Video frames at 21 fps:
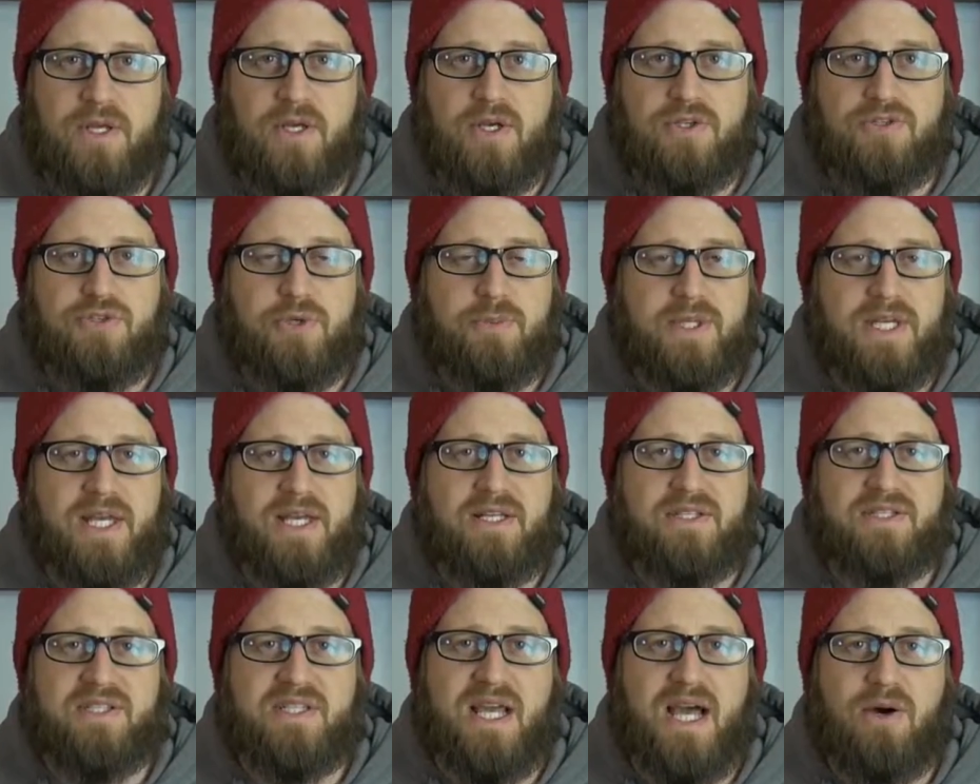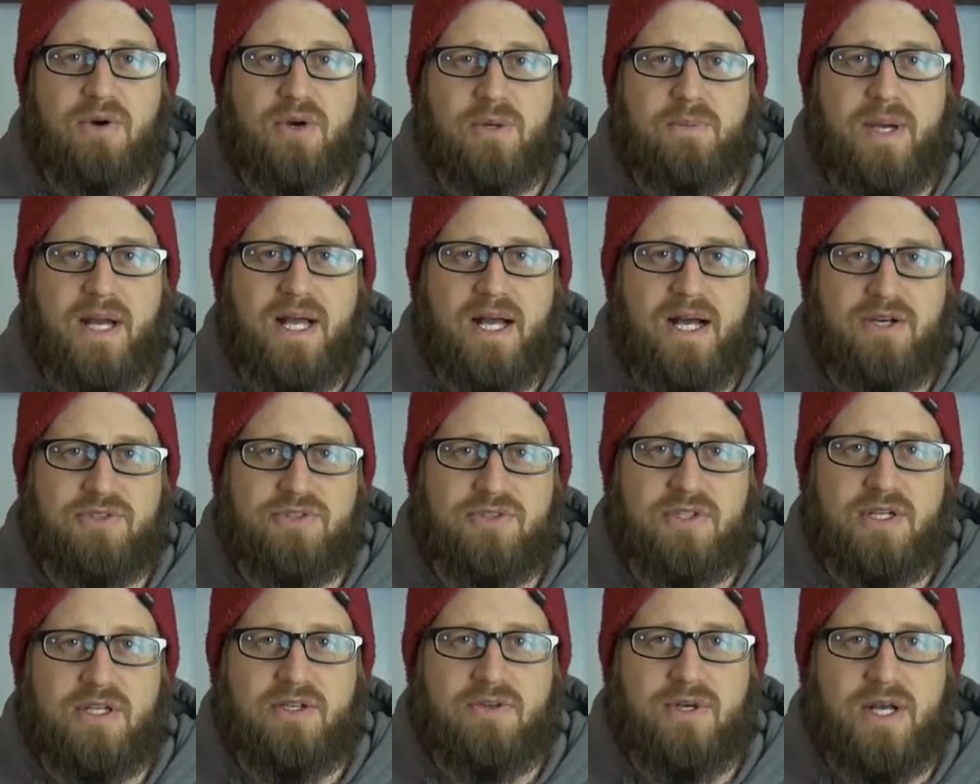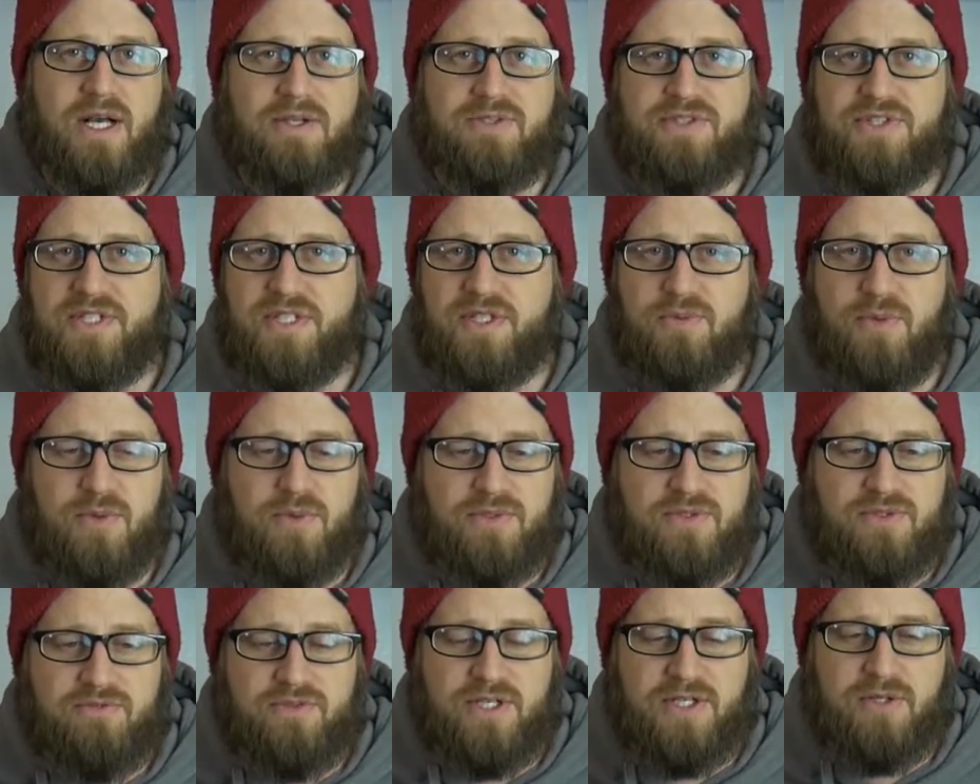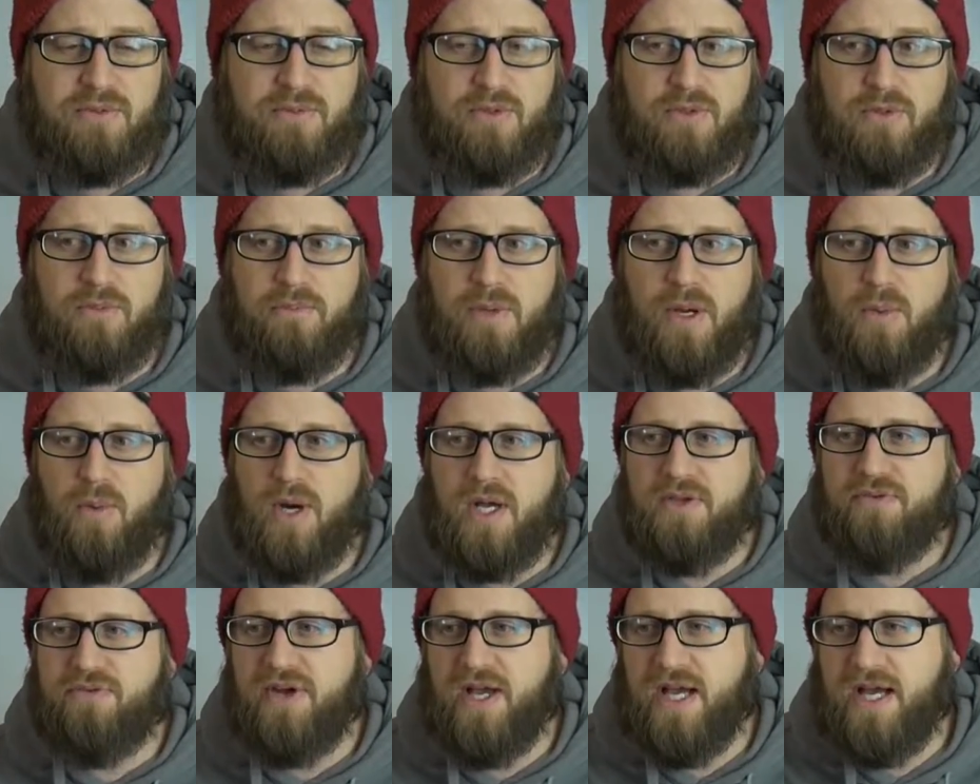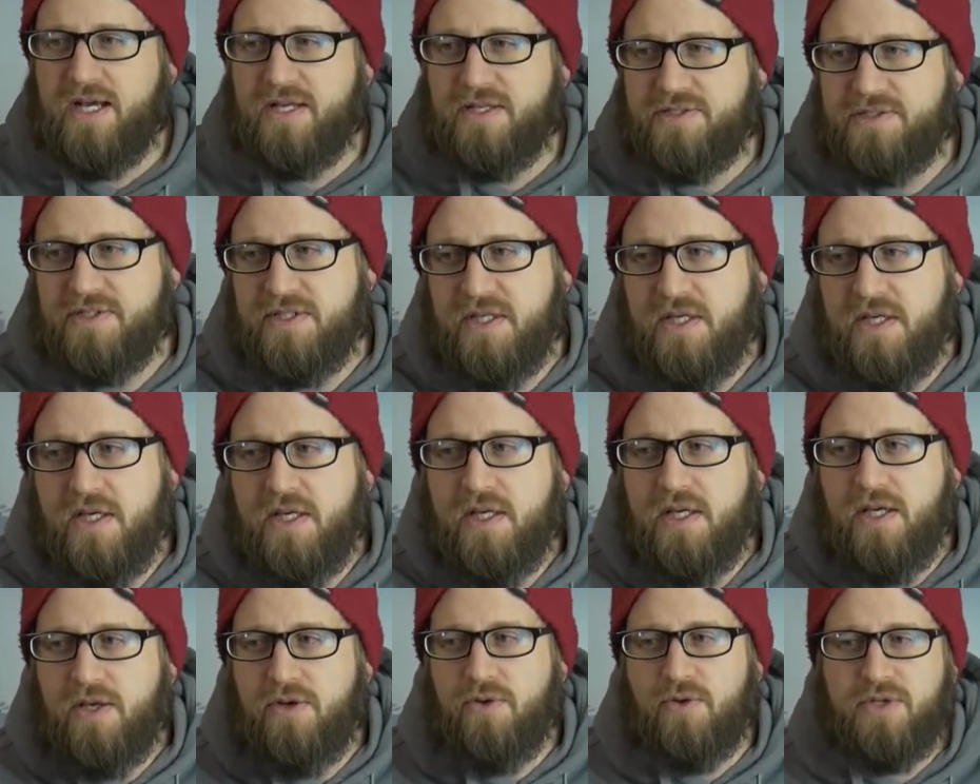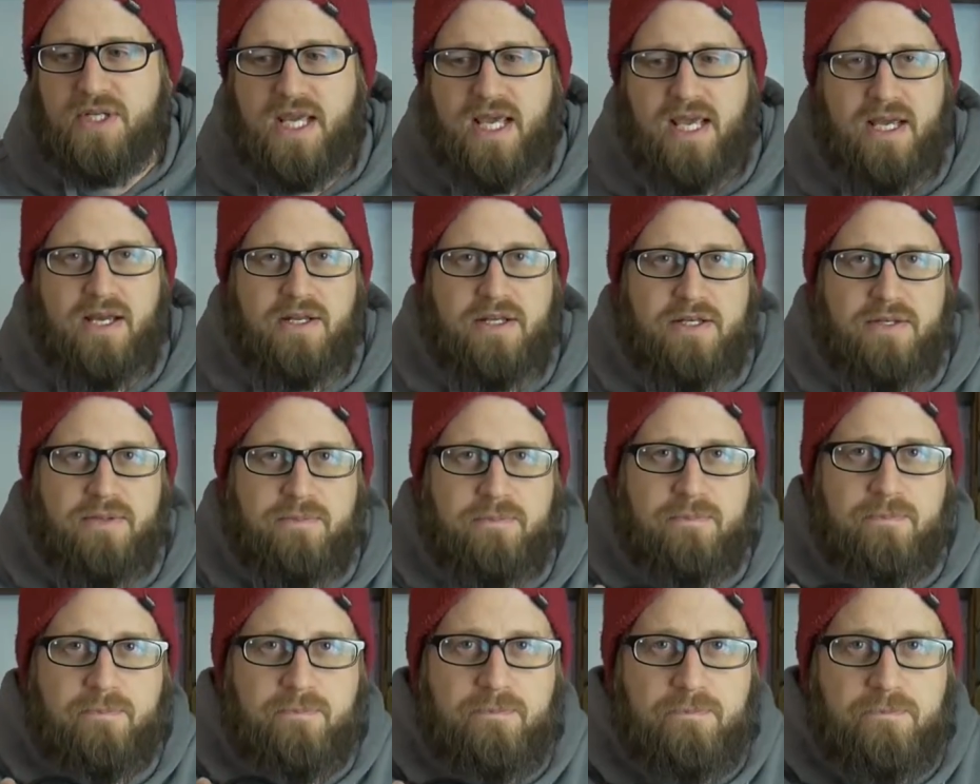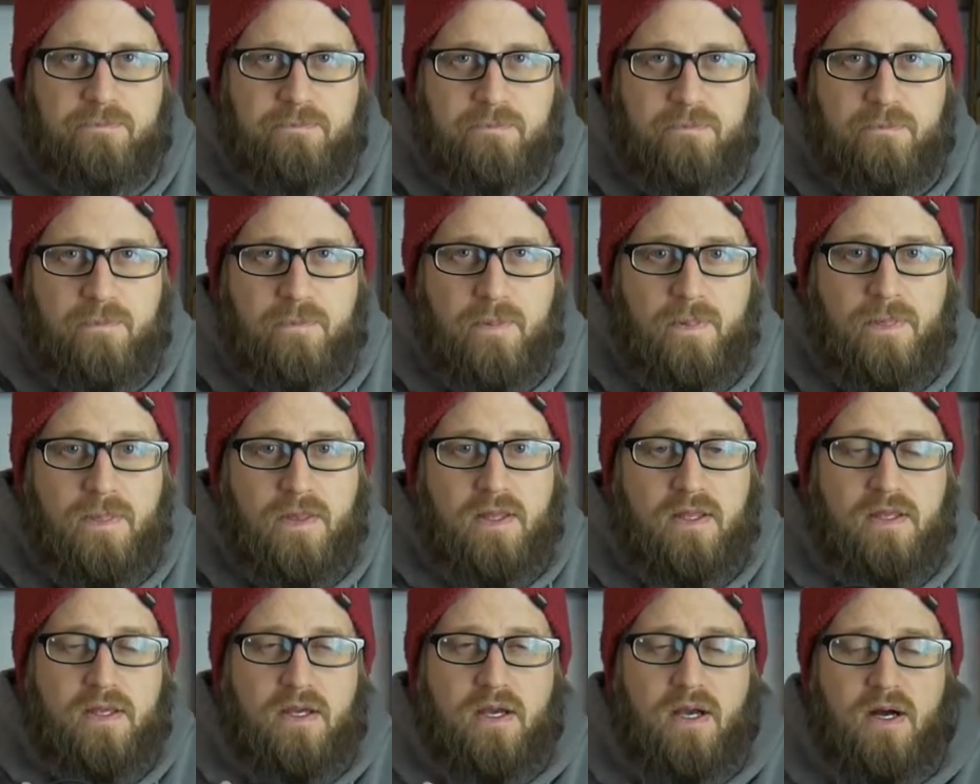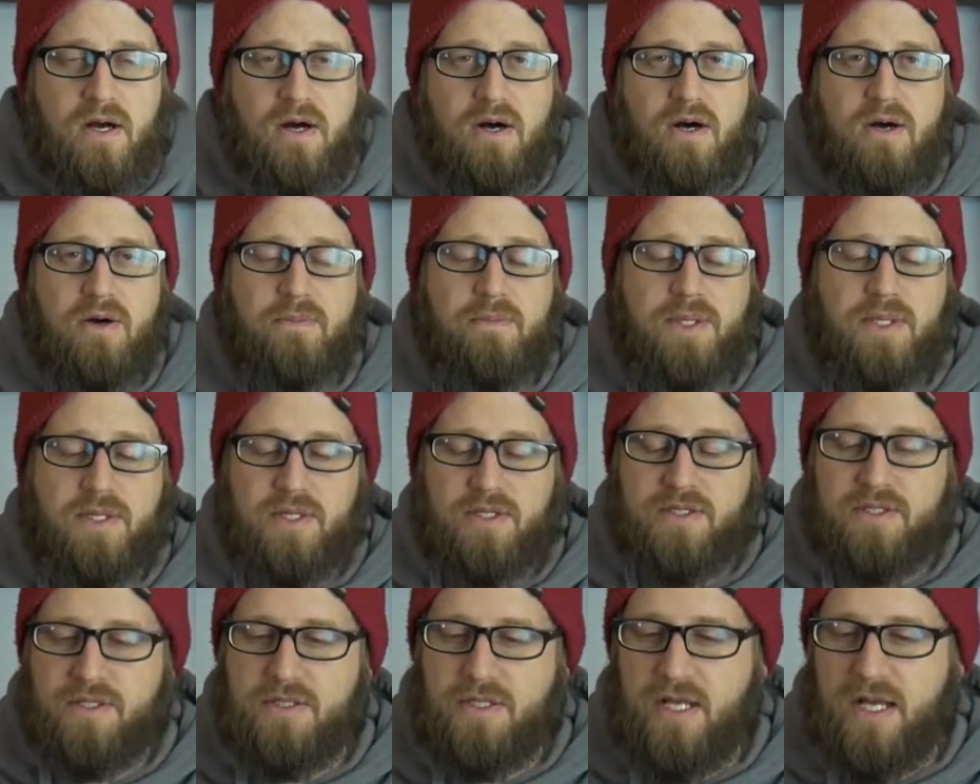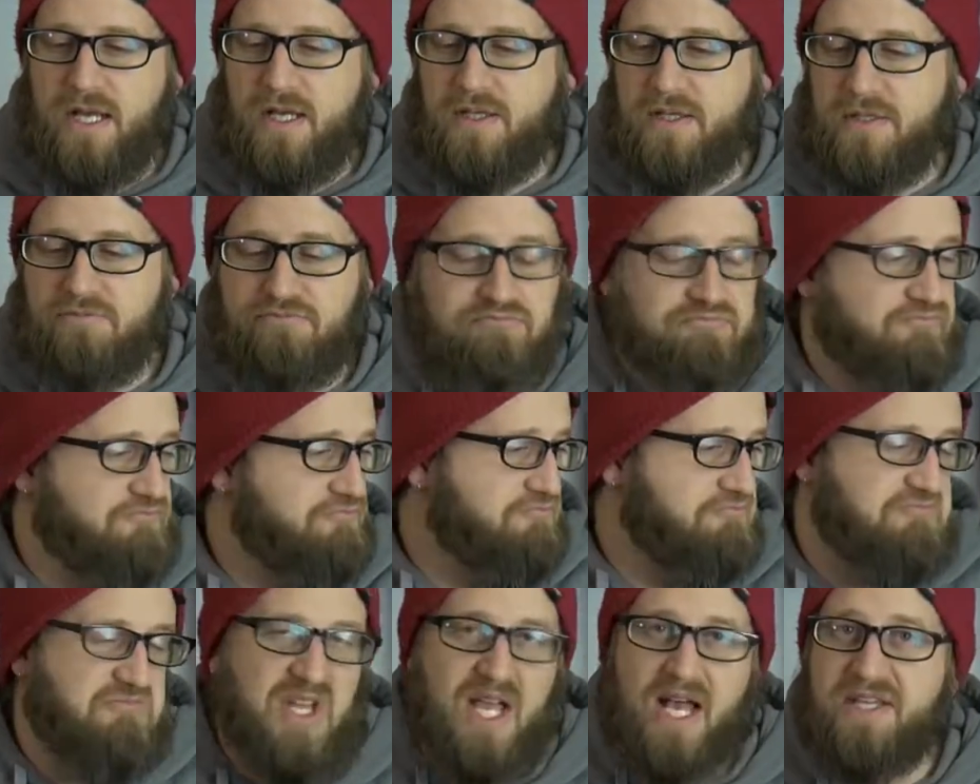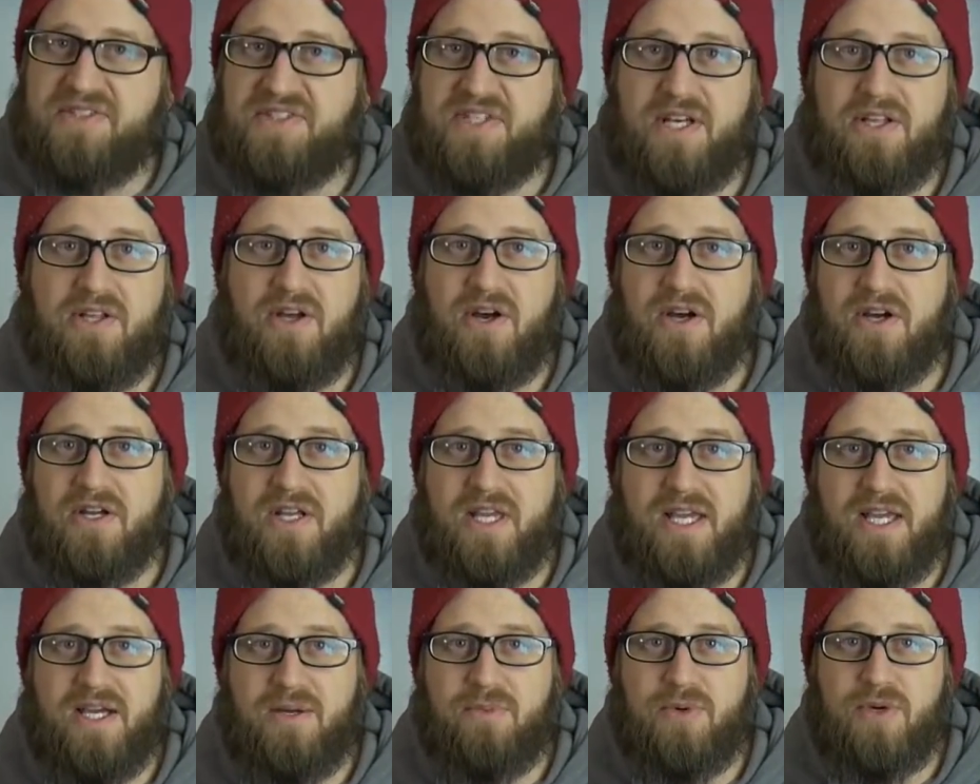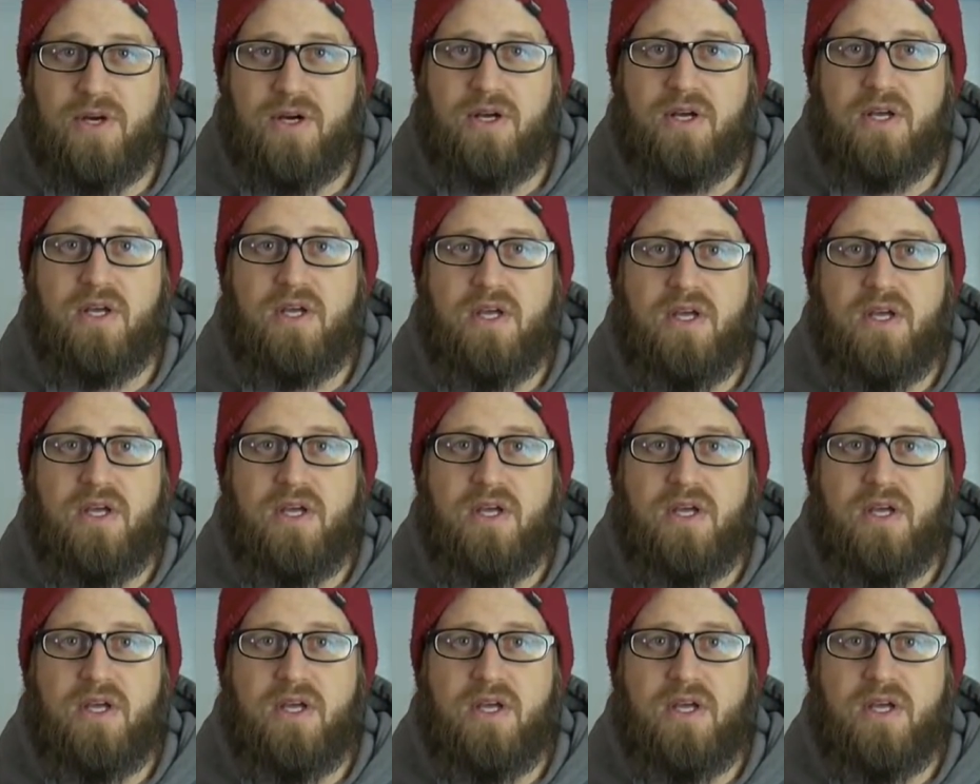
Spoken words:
So I began scouring my house, looking around, seeing what was available. My wife has an old Canon, a SLR camera,